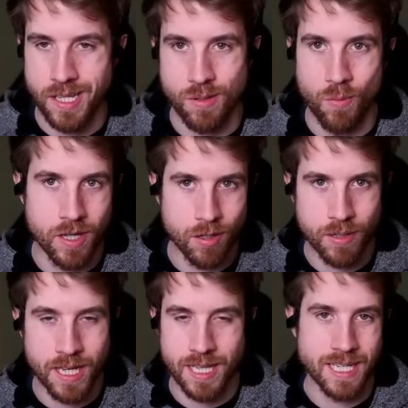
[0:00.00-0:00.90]
a one
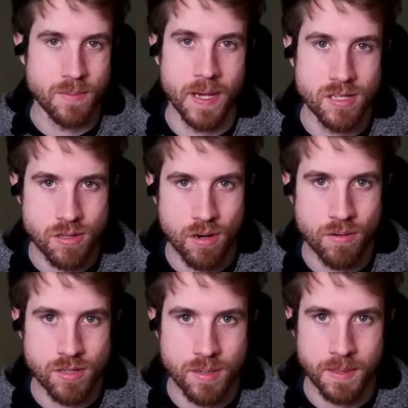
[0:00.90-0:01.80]
locate, like Space
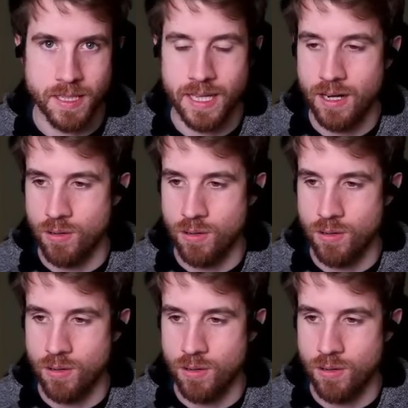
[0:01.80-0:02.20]
Throne or something like that,